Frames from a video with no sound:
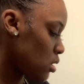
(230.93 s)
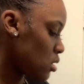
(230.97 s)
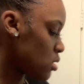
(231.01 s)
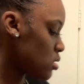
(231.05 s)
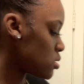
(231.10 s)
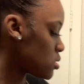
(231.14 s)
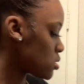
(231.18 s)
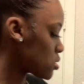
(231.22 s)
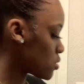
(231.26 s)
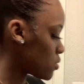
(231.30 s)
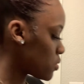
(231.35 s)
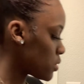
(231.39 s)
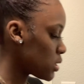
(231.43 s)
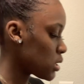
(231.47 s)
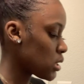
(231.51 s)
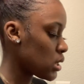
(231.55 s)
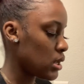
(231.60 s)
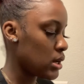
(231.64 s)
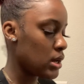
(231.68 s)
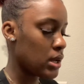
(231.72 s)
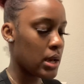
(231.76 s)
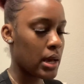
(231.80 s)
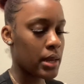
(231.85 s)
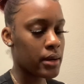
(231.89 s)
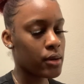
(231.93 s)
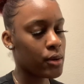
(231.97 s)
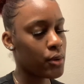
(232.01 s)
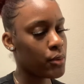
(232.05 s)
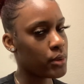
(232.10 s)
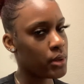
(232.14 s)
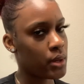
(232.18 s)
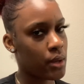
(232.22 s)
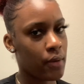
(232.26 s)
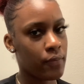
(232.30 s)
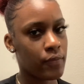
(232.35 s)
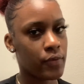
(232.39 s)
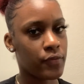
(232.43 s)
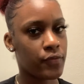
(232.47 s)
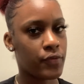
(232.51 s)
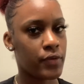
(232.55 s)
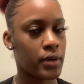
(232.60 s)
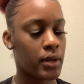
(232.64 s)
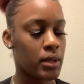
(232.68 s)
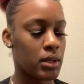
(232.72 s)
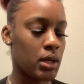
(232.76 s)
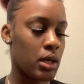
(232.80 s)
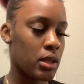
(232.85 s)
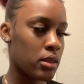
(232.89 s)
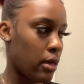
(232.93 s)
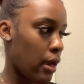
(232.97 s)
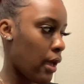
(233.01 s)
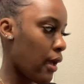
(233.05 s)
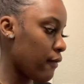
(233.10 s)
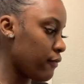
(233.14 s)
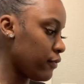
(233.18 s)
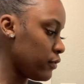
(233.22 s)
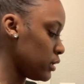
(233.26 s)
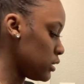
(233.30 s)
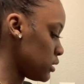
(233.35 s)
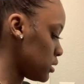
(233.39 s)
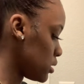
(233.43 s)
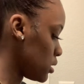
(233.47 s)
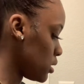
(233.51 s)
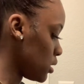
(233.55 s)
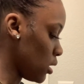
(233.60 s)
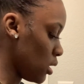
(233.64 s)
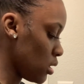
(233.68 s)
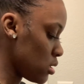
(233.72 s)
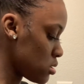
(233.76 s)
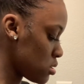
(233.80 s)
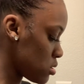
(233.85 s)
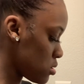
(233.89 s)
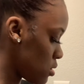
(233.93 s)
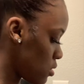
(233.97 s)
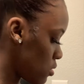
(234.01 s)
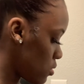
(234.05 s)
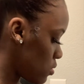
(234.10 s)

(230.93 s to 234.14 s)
is quick and it gotta go in the oven for the other half of this cooking. So